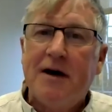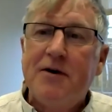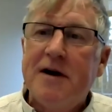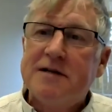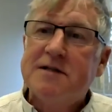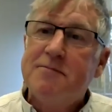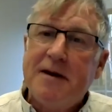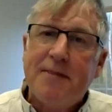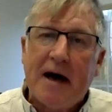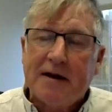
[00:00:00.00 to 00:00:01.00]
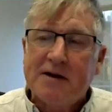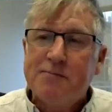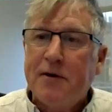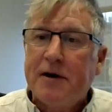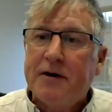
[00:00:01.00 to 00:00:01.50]
underestimate that
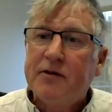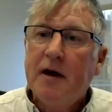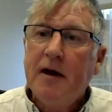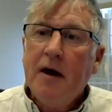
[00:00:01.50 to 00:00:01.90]
experience.